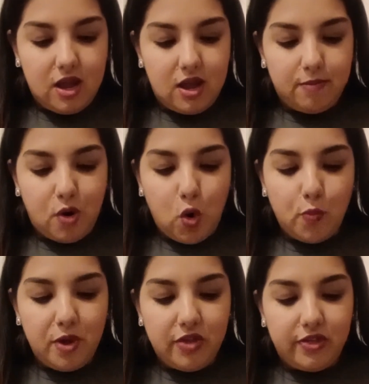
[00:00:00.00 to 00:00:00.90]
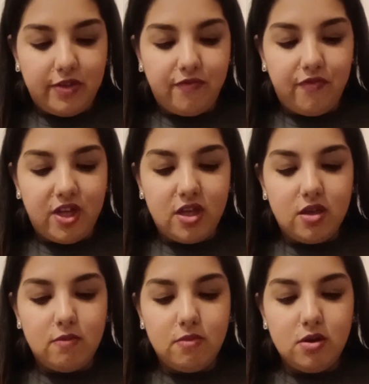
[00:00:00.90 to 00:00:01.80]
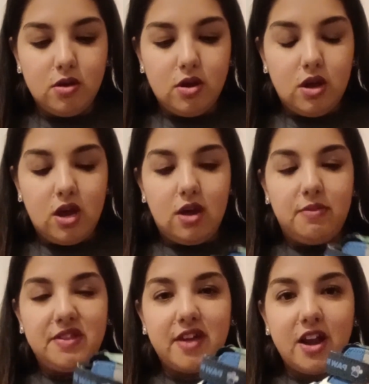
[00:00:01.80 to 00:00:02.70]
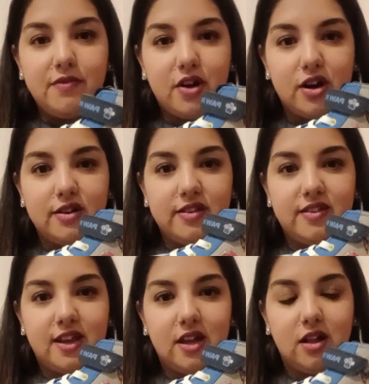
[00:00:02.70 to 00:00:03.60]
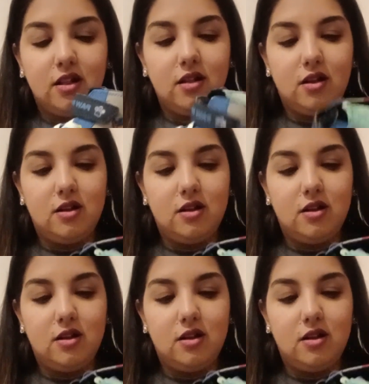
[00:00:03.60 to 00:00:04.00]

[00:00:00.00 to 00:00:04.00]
I'm hoping they fit him. It's kind of hard to tell.